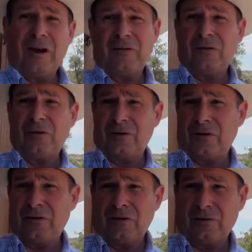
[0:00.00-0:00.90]
heavier
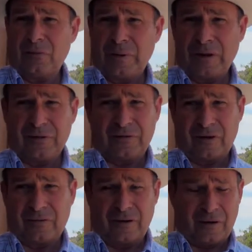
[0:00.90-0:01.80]
than these little pellets that
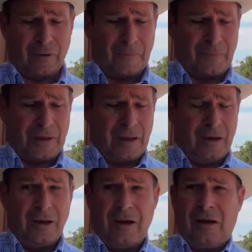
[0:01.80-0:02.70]
I've got here.
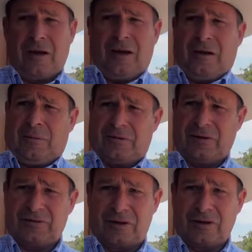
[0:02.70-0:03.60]
But
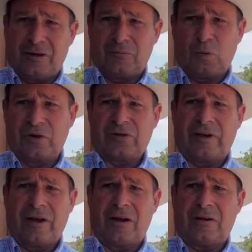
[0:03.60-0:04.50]
this thing comes
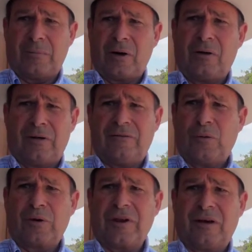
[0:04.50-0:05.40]
whistling out of the barrel at
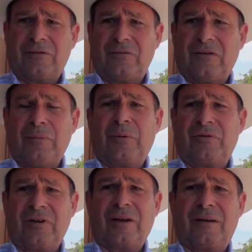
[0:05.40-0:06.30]
4,000 feet per
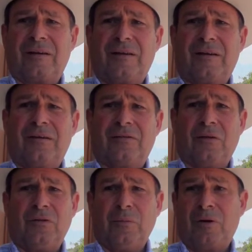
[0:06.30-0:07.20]
second.
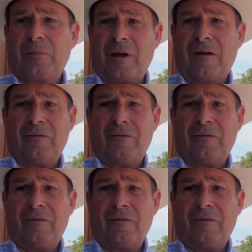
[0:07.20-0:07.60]
So you multiply